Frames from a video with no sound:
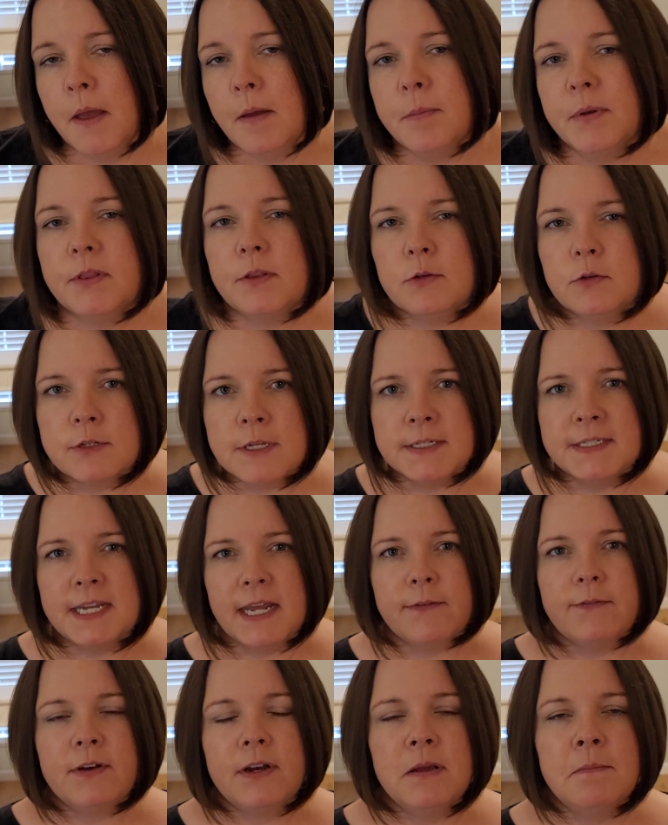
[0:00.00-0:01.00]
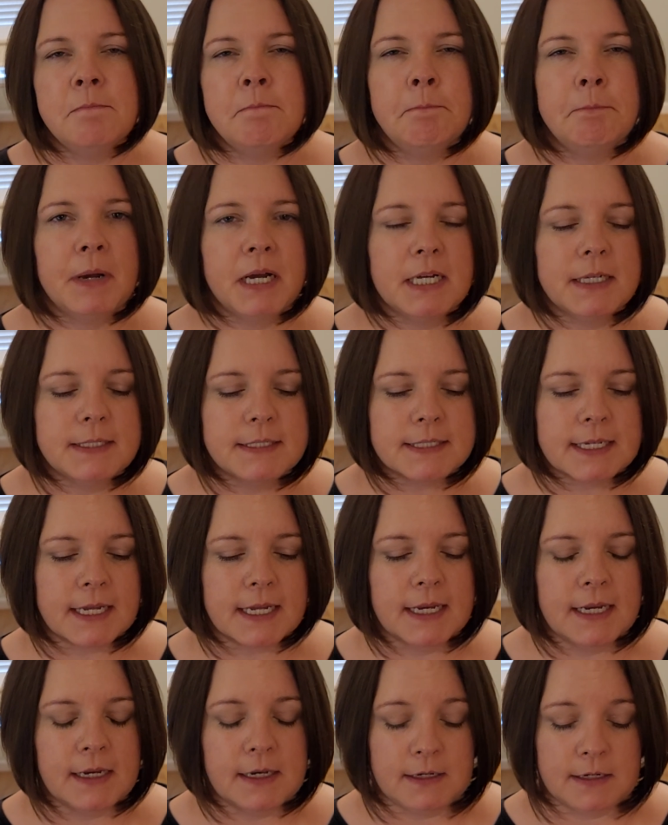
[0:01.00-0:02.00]
but there's a definite
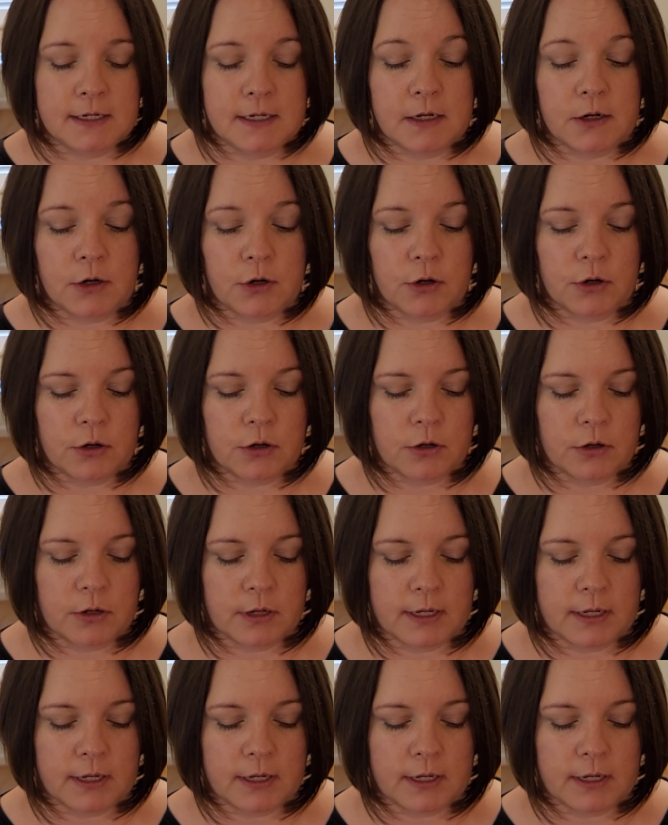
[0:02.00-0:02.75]
musk in here